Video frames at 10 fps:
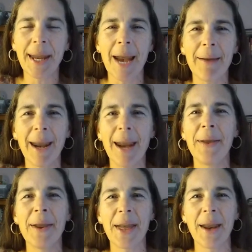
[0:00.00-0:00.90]
come
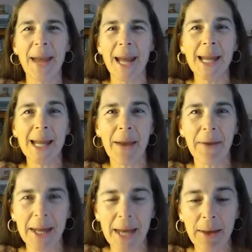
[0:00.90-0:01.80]
up with all that stuff
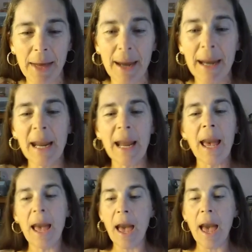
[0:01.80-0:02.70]
that's out there.
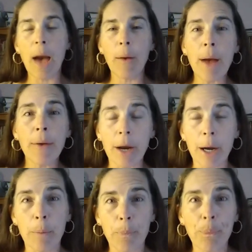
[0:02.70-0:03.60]

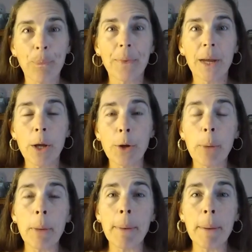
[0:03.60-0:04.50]
However, there's
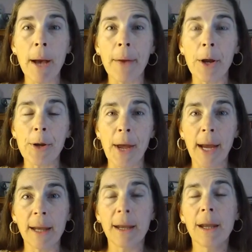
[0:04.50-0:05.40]
so many people out there
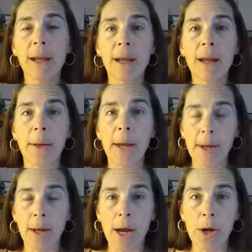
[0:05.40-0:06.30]
saying that
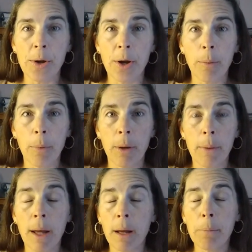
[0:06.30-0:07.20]
these elections are
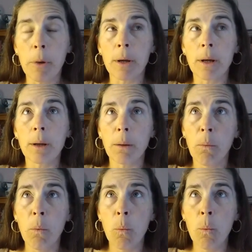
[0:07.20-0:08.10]
important.
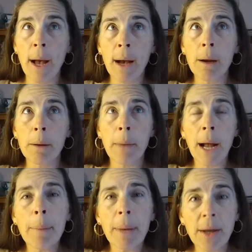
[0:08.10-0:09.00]
Well,
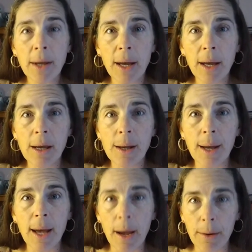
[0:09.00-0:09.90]
my opinion is
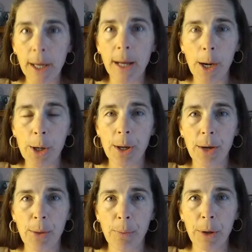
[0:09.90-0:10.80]
every election
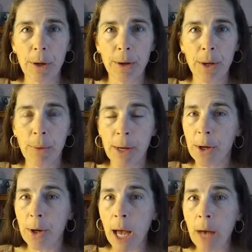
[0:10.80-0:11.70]
is important. The
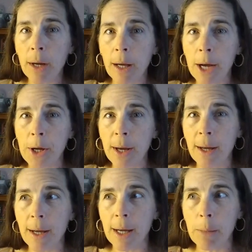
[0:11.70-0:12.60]
reason you have an
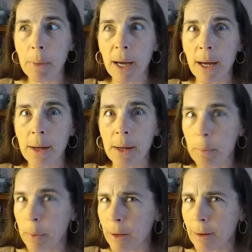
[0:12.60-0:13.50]
election is because it's
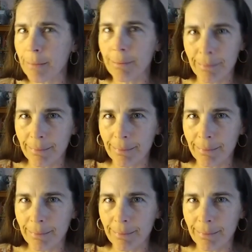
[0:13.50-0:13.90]
important